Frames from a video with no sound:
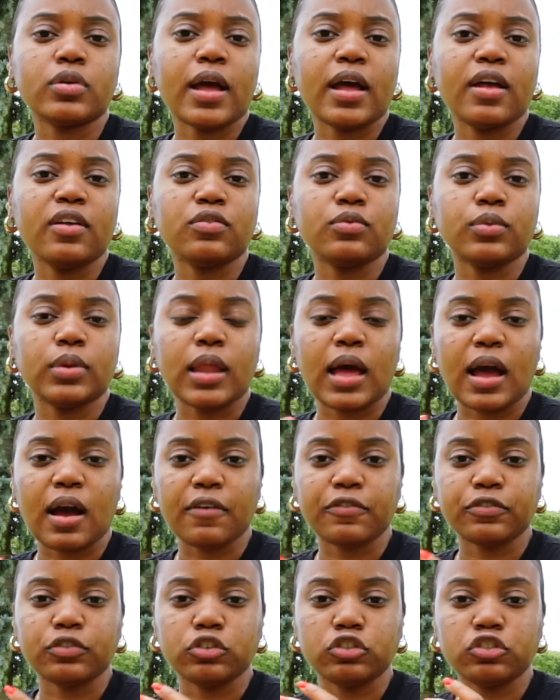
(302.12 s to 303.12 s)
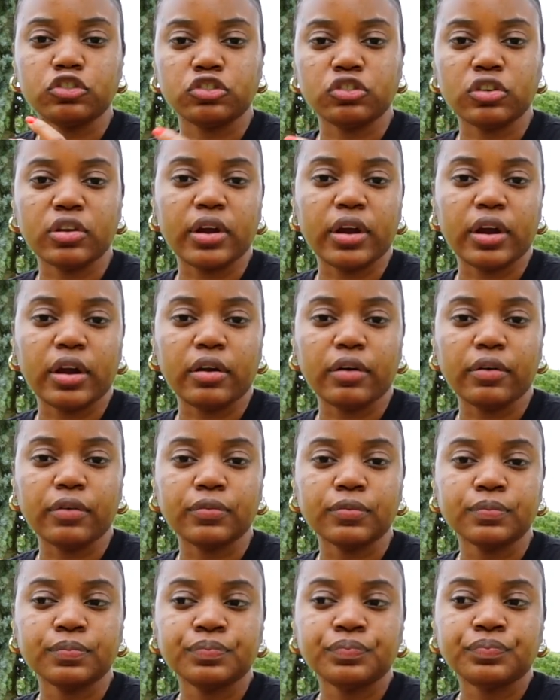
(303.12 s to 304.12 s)
guys will have to
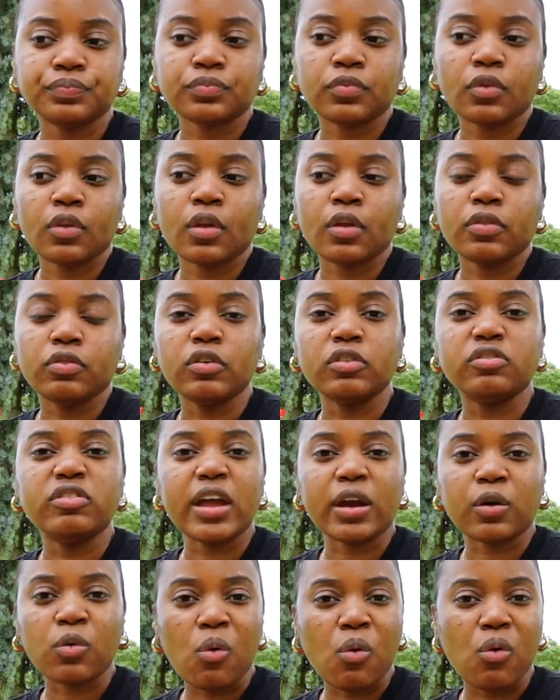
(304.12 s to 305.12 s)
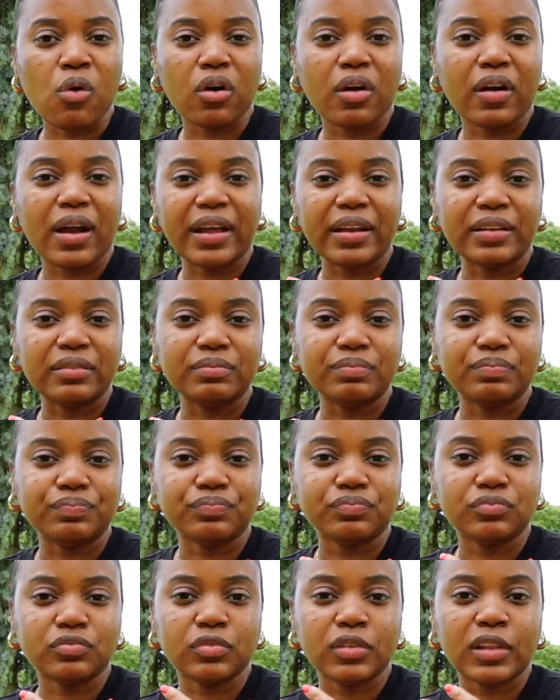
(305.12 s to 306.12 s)
share the decor and
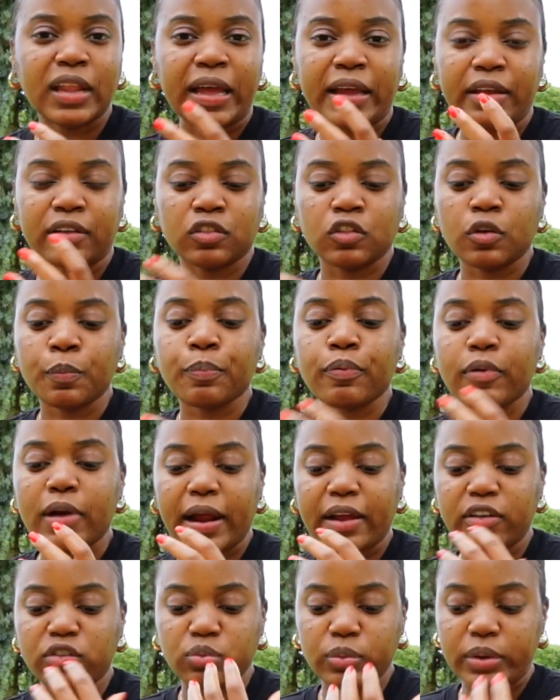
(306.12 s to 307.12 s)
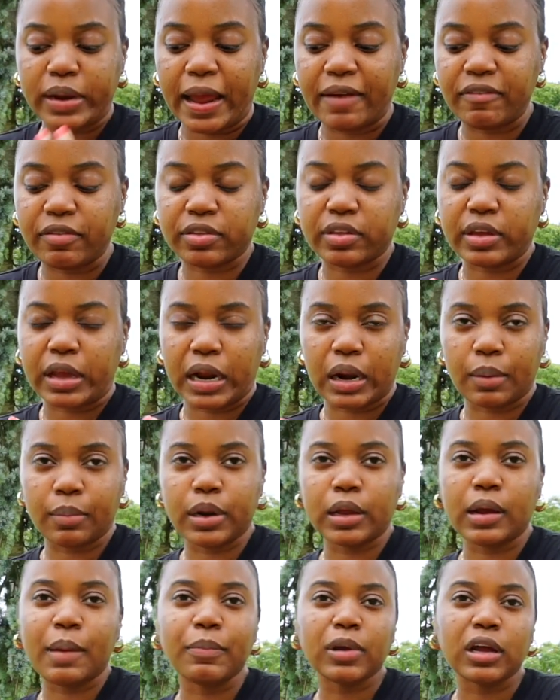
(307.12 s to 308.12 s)
like the price with everything, and
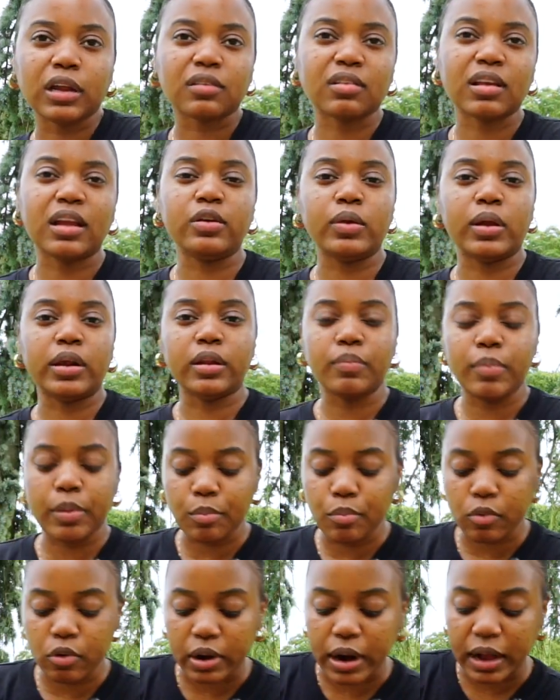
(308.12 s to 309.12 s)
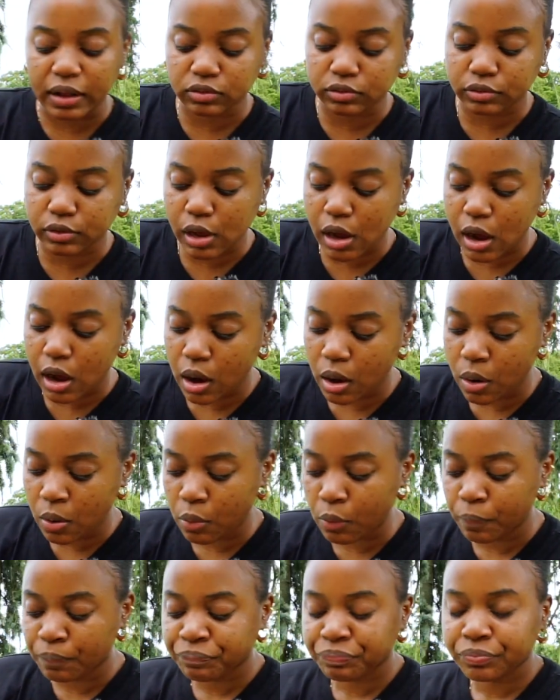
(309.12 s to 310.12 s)
I'm gonna tell you a little bit more as to
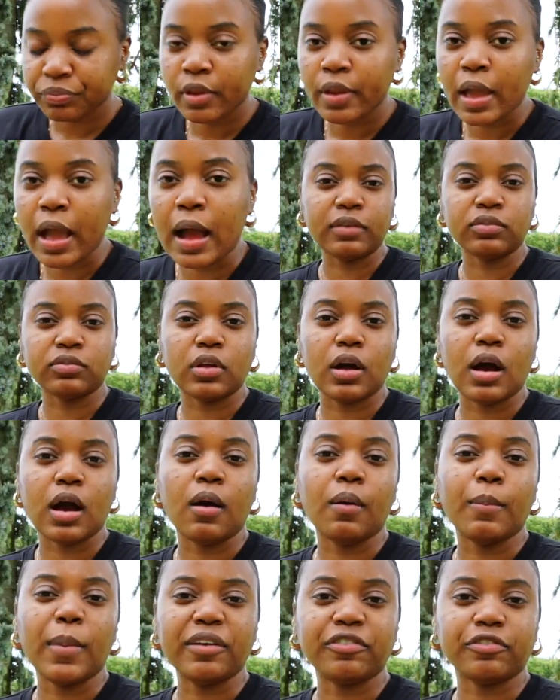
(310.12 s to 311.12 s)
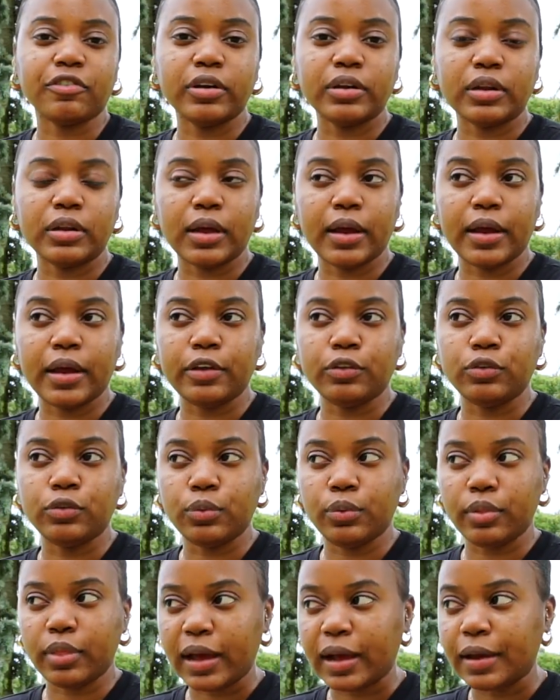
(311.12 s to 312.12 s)
how my friend and I
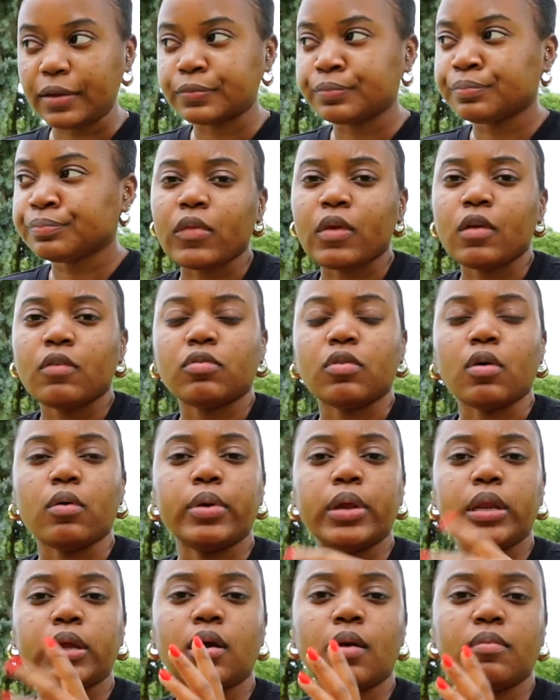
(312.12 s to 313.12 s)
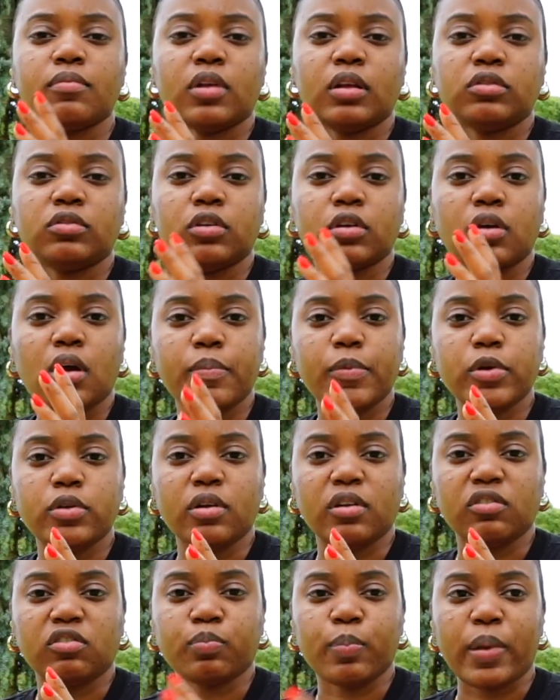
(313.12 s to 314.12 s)
do that. So when it comes down to the
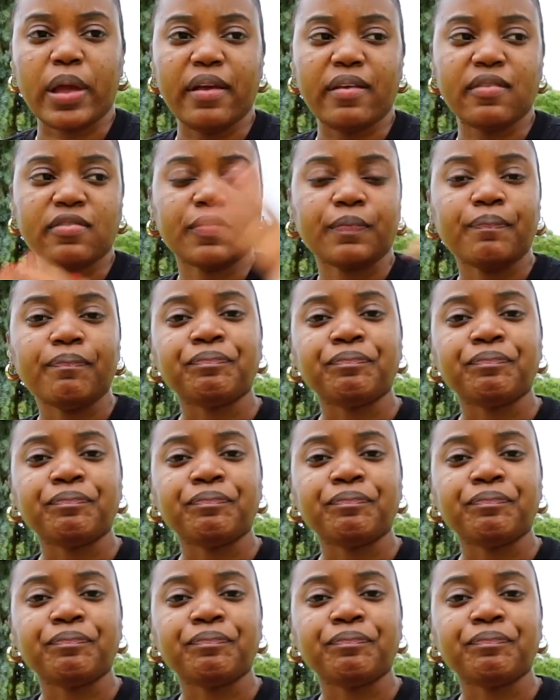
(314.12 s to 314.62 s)
communal space,